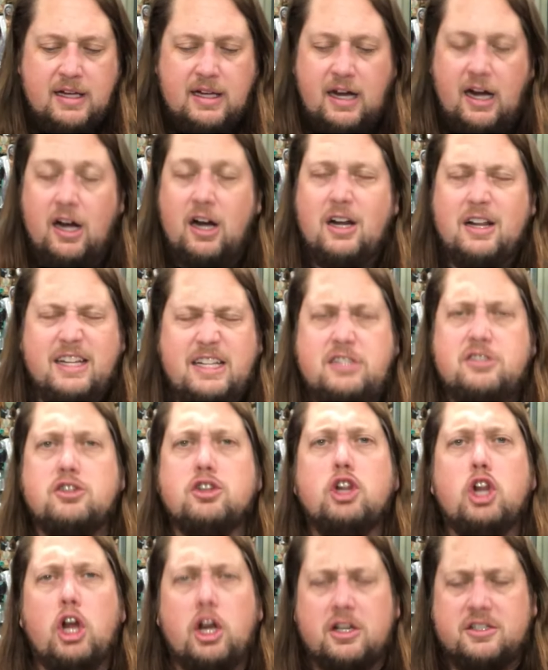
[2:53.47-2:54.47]
Or at least
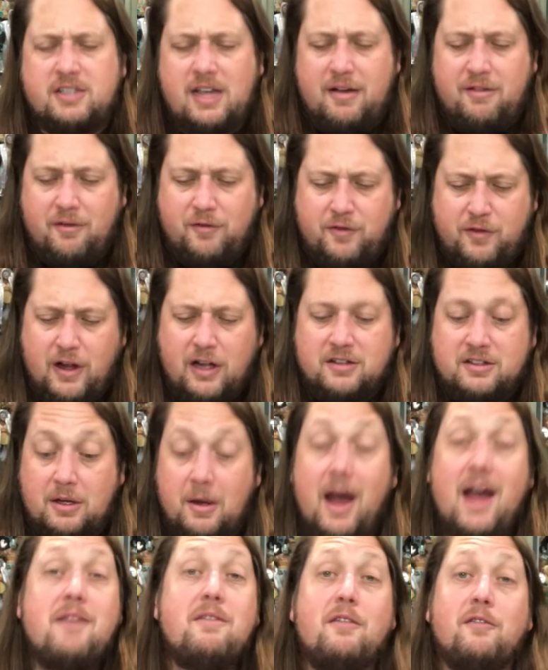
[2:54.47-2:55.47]
looks. I haven't felt it.
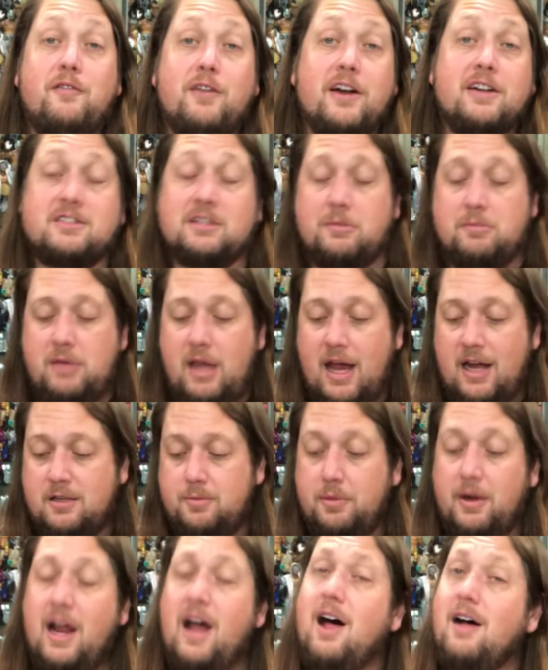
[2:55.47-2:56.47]
I haven't felt him yet,
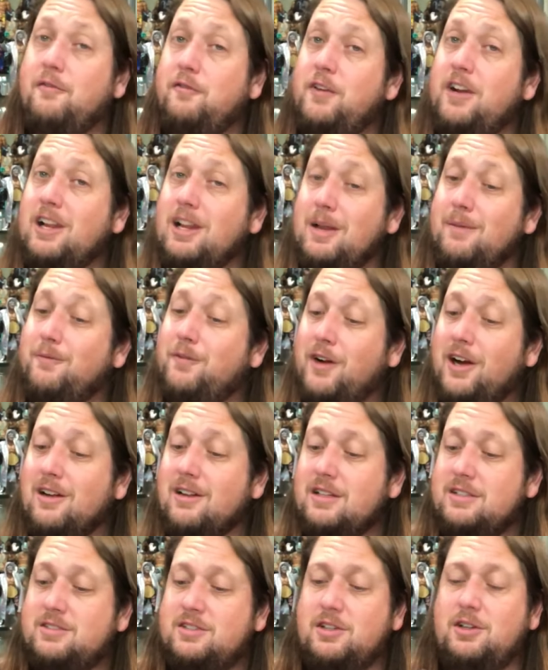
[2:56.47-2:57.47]
but I'll feel him
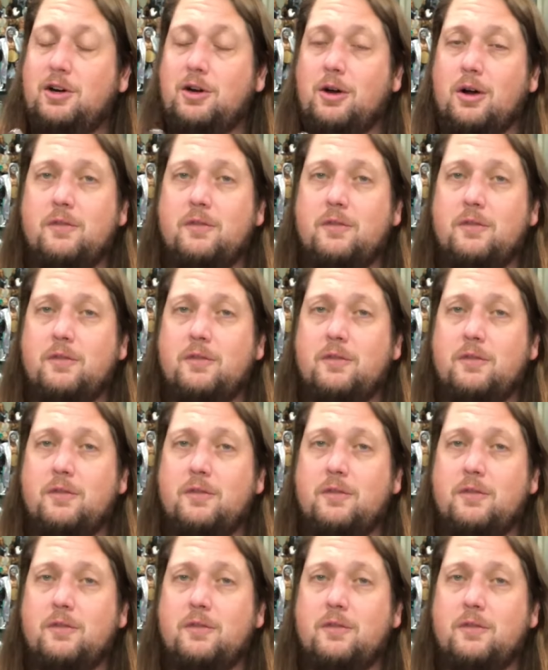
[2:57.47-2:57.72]
fairly soon.